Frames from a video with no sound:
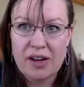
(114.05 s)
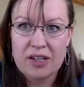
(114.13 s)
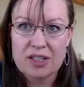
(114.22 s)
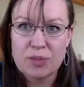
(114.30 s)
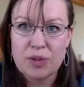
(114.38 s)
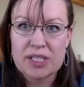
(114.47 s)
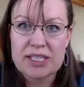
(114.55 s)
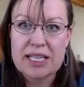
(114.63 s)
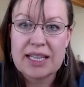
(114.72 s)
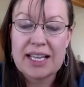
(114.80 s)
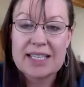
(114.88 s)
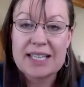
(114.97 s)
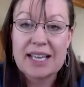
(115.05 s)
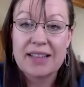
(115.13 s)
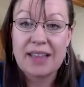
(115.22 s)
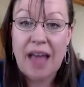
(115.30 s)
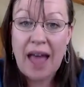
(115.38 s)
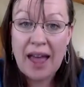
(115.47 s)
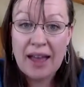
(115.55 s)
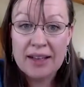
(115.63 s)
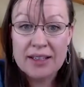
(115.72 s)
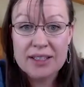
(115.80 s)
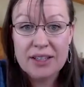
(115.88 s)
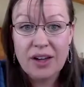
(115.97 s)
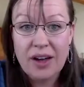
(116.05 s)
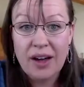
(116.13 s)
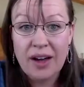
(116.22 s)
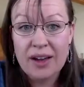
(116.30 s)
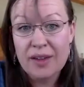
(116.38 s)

and Alan Carr's books, that they say at the end,